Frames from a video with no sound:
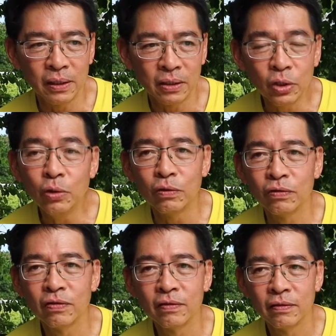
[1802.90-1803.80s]
youth,
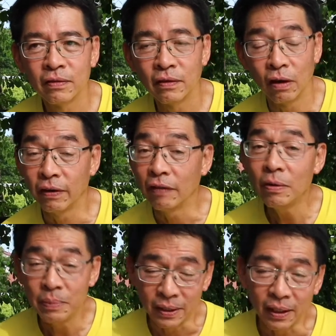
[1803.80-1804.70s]
of
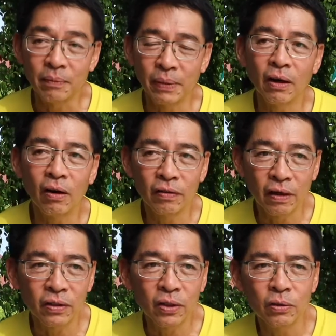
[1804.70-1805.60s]
everybody, but of our
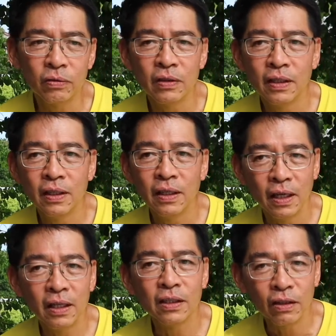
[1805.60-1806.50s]
youth
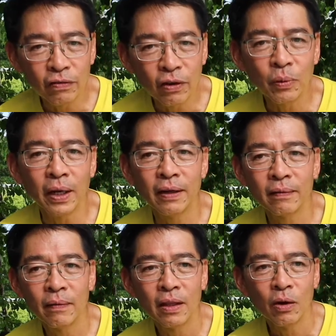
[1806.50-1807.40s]
in a different way.
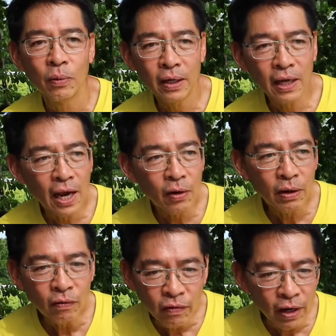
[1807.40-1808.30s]
We are
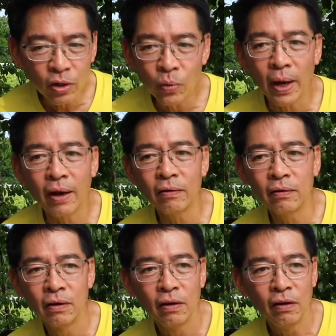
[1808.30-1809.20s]
caring very well
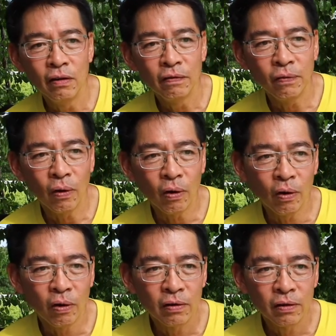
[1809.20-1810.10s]
for
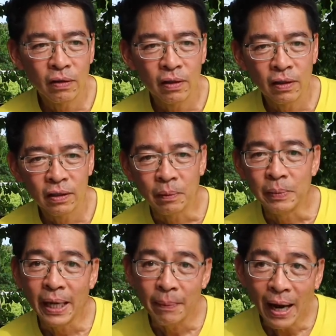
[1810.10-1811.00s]
the
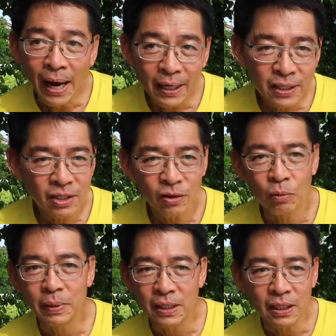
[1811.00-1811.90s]
BMIs,
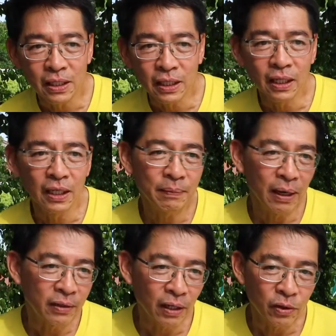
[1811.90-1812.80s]
obesity,
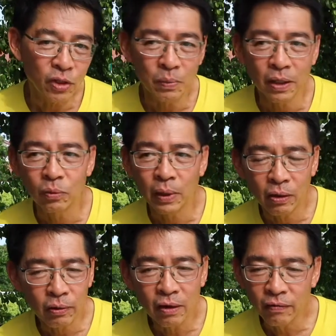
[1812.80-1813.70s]
malnourishment. We are
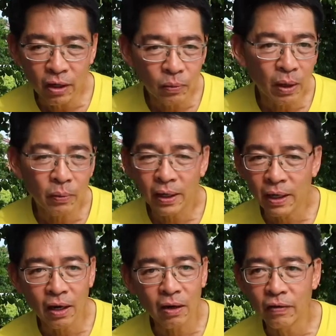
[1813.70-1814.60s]
looking very well. We are
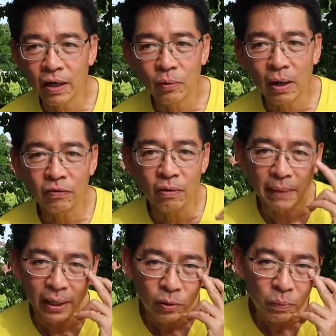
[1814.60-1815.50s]
caring very well for
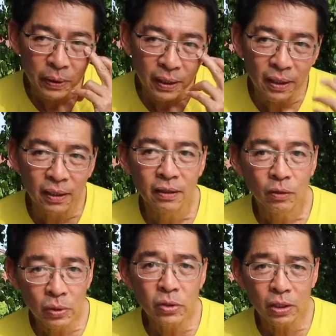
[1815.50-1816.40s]
myopia. We
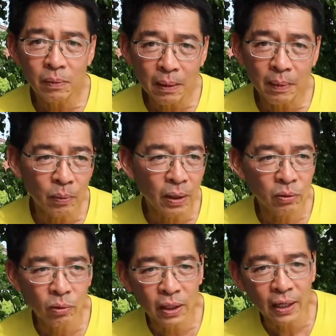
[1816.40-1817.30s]
should keep that up. We are
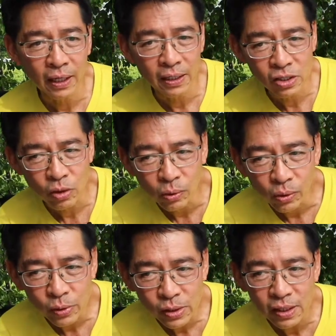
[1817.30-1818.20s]
looking at
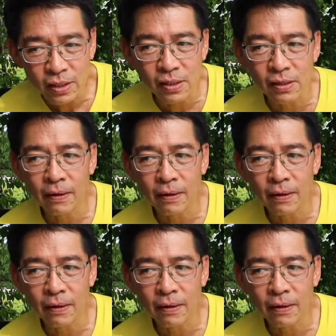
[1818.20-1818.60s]
scoliosis.